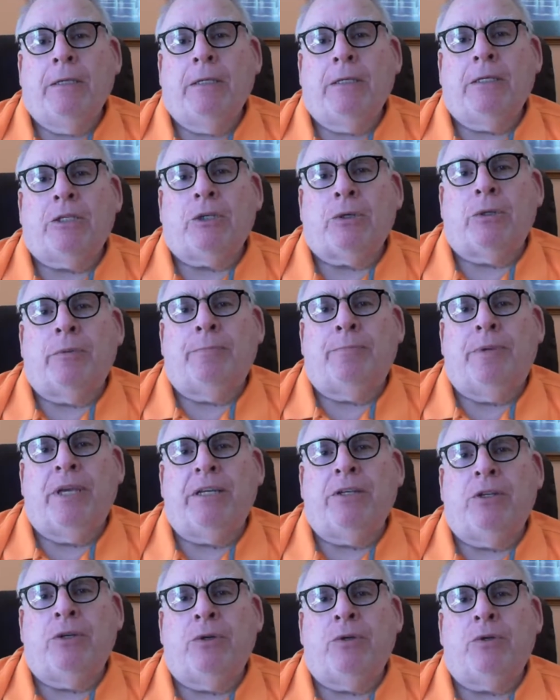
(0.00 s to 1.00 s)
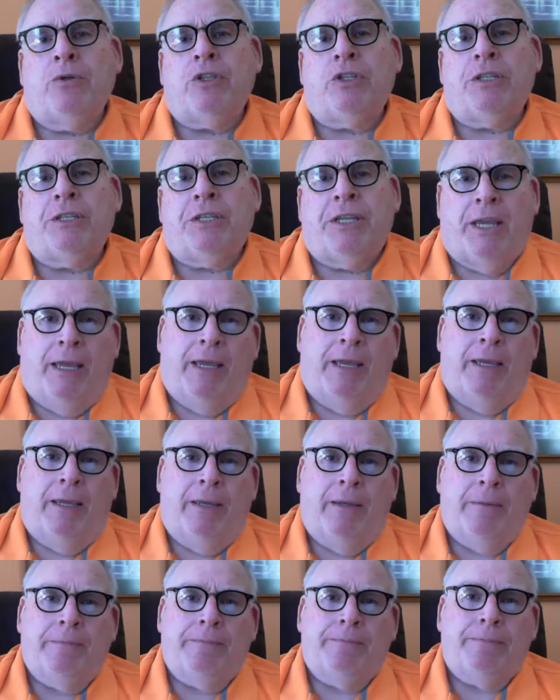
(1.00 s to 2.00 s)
So the big news today